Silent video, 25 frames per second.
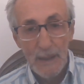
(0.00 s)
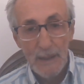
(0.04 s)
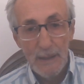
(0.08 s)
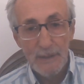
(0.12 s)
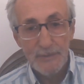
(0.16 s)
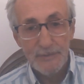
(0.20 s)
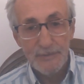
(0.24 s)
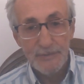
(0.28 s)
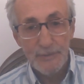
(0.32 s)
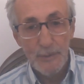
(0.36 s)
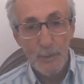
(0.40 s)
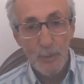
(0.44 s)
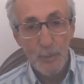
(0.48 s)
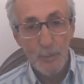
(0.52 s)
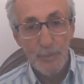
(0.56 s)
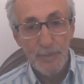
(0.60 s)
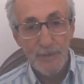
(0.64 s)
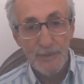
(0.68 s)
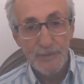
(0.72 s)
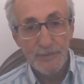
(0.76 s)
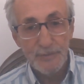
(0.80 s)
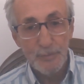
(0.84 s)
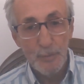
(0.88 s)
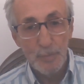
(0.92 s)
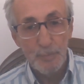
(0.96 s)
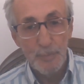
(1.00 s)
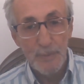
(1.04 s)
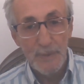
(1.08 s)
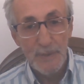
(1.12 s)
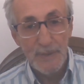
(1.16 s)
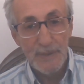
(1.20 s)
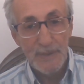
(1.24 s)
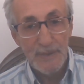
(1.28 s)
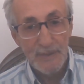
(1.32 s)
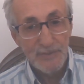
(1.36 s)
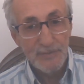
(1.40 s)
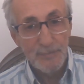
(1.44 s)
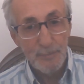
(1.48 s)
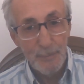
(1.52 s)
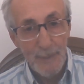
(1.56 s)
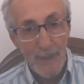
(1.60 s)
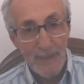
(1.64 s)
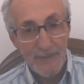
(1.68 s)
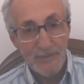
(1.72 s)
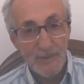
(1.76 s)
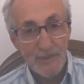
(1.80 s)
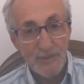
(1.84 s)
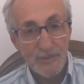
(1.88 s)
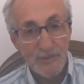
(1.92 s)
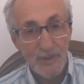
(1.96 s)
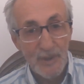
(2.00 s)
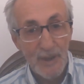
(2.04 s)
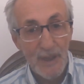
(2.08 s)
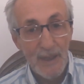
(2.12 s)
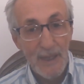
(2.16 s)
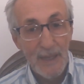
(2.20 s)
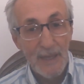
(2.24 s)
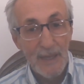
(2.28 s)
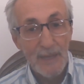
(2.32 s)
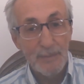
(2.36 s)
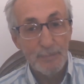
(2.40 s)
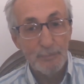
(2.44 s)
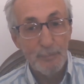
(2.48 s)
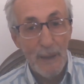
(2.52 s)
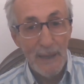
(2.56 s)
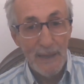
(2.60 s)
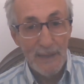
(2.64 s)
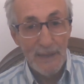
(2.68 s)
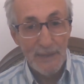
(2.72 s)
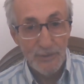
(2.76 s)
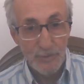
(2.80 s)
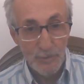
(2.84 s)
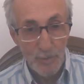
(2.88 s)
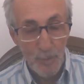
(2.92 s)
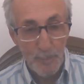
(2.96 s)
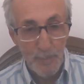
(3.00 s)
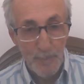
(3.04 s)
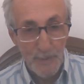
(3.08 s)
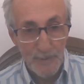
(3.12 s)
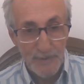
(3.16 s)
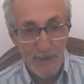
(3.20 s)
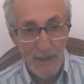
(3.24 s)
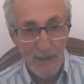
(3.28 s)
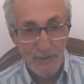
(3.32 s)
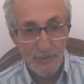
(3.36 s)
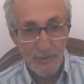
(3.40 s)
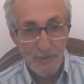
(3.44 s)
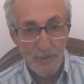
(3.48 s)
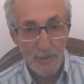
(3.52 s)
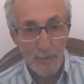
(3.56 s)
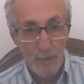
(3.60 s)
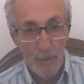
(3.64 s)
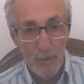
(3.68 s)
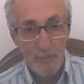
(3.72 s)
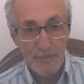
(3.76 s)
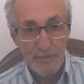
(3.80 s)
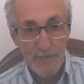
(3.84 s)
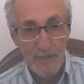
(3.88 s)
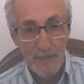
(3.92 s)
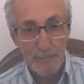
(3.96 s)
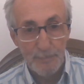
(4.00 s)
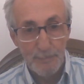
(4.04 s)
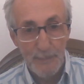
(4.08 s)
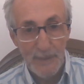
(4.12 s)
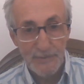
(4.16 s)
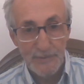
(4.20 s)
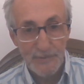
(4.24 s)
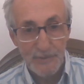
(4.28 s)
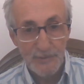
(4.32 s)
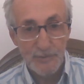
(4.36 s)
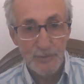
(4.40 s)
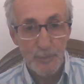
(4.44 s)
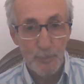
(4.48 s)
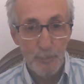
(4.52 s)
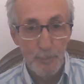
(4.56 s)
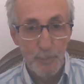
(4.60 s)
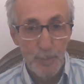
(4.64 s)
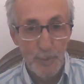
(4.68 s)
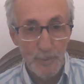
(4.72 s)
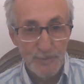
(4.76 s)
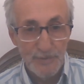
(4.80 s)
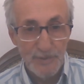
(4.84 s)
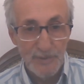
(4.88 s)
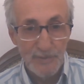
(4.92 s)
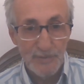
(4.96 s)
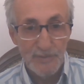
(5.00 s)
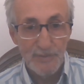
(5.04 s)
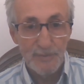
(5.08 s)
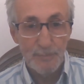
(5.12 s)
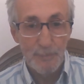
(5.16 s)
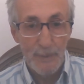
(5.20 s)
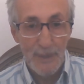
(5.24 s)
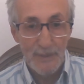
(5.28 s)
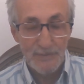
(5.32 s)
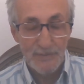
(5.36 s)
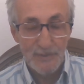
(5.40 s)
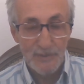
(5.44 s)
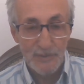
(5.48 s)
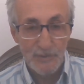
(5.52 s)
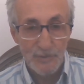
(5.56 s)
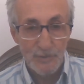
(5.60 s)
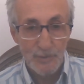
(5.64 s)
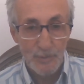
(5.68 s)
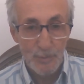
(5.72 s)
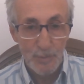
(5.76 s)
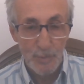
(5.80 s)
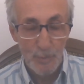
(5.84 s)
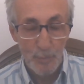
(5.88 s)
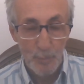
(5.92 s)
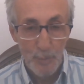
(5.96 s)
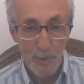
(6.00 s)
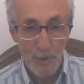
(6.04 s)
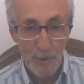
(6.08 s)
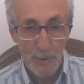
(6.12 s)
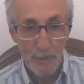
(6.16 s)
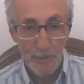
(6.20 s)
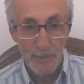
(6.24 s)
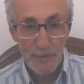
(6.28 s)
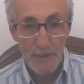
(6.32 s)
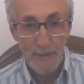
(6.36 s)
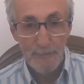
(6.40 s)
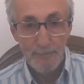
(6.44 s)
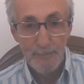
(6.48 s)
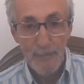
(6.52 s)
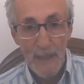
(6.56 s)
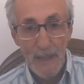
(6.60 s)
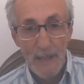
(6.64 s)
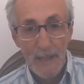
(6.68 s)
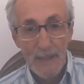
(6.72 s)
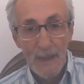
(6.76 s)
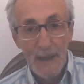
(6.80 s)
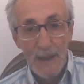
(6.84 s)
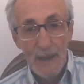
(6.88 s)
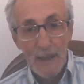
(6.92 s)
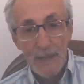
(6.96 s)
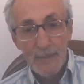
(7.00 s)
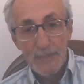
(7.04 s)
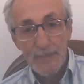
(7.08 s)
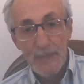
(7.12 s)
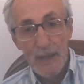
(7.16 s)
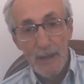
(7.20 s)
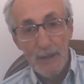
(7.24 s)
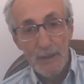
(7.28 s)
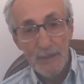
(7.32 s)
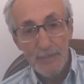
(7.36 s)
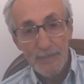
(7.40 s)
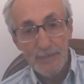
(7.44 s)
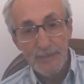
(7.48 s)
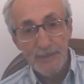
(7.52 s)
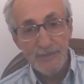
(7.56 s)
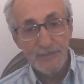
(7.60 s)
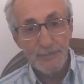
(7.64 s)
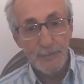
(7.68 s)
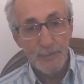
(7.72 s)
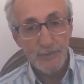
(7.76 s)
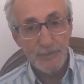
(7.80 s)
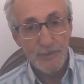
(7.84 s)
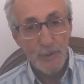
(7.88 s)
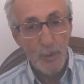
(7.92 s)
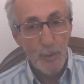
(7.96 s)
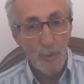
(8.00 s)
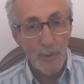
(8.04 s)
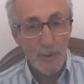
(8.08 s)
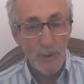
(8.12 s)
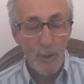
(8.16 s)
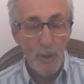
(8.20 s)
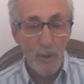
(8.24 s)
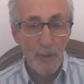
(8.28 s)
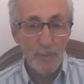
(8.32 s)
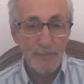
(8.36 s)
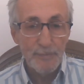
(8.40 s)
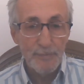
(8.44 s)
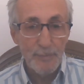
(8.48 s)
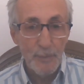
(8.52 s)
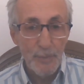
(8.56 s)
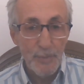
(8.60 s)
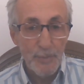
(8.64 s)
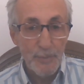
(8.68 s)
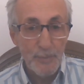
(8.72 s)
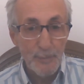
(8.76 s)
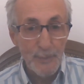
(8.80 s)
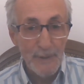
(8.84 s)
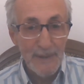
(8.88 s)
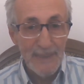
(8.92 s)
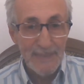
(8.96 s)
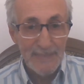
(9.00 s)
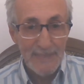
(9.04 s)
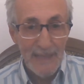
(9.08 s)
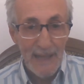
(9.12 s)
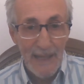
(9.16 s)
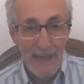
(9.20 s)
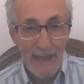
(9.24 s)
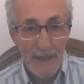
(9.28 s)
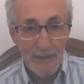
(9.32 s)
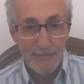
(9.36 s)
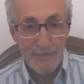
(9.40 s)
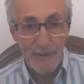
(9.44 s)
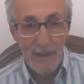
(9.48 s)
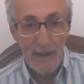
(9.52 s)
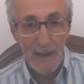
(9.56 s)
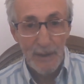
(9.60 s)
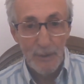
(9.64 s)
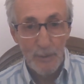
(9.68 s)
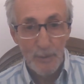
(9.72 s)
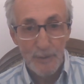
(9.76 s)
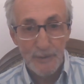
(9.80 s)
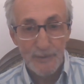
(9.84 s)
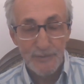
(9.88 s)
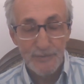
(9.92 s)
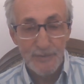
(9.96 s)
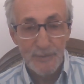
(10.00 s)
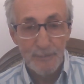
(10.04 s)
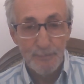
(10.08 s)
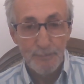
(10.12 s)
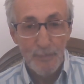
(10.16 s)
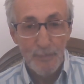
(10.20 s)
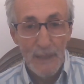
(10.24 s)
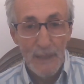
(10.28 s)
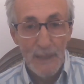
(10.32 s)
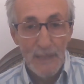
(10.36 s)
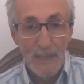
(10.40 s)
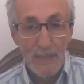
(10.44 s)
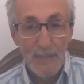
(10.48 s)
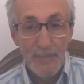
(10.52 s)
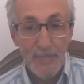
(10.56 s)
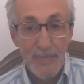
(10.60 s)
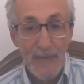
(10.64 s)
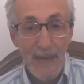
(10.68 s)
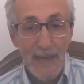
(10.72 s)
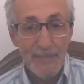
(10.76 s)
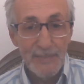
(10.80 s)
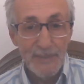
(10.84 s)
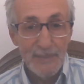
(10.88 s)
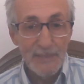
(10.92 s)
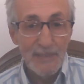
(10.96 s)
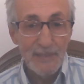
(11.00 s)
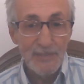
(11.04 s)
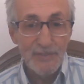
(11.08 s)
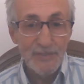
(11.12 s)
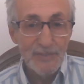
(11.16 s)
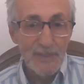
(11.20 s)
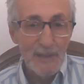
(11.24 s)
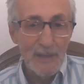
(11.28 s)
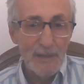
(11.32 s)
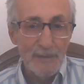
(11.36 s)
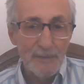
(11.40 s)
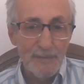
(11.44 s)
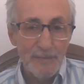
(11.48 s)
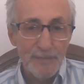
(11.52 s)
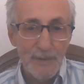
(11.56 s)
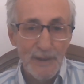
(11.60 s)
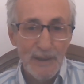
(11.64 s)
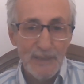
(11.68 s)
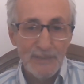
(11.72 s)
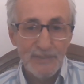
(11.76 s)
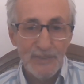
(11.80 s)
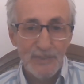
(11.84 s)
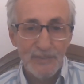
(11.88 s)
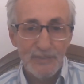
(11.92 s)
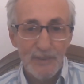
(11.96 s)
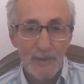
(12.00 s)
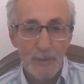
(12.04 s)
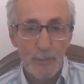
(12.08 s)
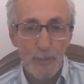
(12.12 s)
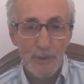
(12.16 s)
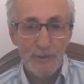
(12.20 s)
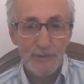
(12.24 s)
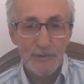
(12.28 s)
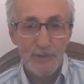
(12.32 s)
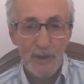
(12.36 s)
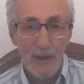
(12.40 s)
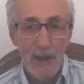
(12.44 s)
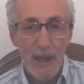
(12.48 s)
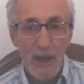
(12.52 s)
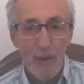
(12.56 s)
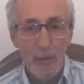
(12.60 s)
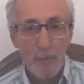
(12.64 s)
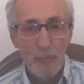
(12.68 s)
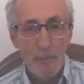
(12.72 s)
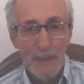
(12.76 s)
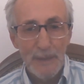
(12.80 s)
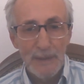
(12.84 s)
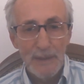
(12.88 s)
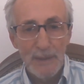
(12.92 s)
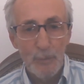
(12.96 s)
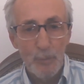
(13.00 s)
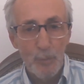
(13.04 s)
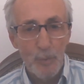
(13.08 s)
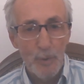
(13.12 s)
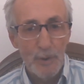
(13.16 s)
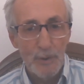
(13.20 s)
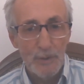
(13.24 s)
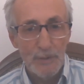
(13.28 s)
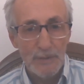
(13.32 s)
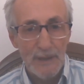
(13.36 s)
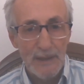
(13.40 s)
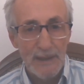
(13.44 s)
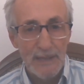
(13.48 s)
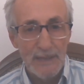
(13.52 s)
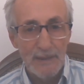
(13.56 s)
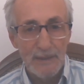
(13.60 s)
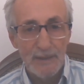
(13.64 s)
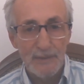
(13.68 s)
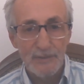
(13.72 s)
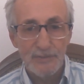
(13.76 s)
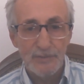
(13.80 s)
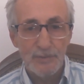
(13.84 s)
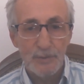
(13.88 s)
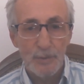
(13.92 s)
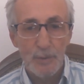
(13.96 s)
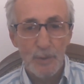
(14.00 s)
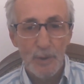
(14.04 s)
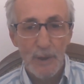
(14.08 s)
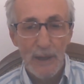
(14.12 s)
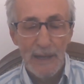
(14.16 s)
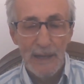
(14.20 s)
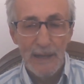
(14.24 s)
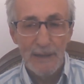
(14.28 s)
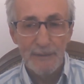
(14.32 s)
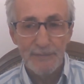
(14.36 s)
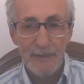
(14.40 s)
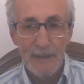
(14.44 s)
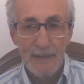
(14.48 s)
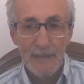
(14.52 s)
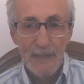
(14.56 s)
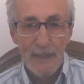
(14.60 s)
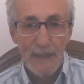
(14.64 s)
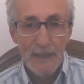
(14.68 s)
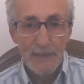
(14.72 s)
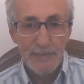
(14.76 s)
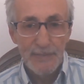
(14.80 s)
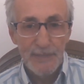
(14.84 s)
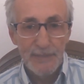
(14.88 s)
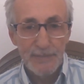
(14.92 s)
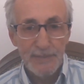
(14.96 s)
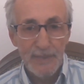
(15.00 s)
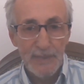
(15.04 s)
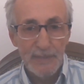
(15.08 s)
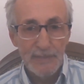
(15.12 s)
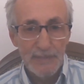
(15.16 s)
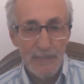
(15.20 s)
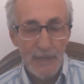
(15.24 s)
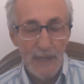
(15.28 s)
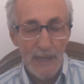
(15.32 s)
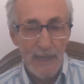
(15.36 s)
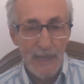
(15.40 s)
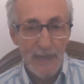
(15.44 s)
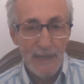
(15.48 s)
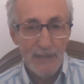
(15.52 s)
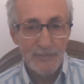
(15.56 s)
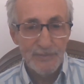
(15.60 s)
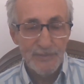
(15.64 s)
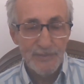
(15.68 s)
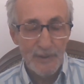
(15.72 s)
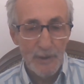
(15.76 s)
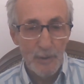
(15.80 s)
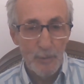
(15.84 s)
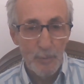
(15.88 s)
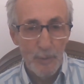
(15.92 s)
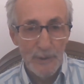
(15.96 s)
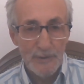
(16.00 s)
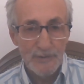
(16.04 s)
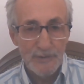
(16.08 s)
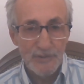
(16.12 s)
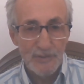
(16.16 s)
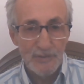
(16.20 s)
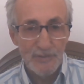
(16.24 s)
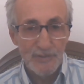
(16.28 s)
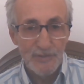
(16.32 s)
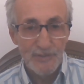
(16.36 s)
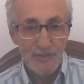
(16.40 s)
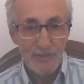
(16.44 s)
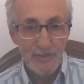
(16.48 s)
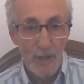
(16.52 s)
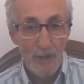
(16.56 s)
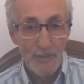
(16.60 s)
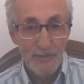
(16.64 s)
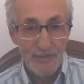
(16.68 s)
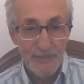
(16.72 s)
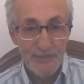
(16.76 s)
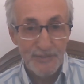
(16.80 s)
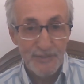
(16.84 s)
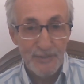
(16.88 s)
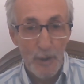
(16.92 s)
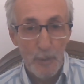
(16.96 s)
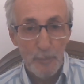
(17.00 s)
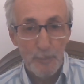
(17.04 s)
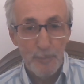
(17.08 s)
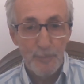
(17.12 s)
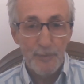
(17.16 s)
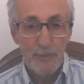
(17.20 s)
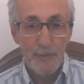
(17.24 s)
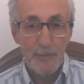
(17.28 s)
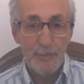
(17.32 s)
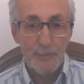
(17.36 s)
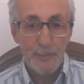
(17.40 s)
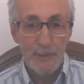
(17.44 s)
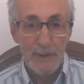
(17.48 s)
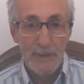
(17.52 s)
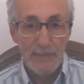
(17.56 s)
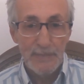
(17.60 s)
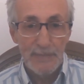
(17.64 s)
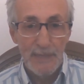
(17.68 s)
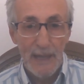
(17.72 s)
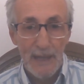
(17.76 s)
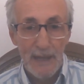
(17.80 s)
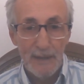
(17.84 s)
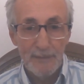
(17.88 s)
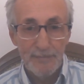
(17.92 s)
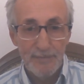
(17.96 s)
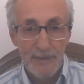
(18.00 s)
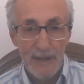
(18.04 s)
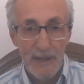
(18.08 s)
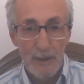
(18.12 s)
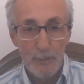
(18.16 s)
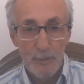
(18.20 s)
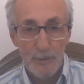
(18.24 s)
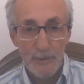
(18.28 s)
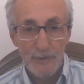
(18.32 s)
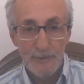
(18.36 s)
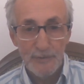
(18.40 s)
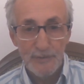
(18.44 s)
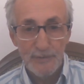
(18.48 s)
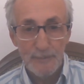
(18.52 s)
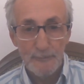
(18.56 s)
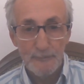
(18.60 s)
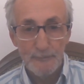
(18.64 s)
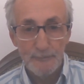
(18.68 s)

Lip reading: So this would be his message and my interpretation of that message, Putin's message to the world. Now, this was going on for 3.5 hours. That in itself raises a question: how many world leaders do you have that can answer questions nonstop for 3.5 hours?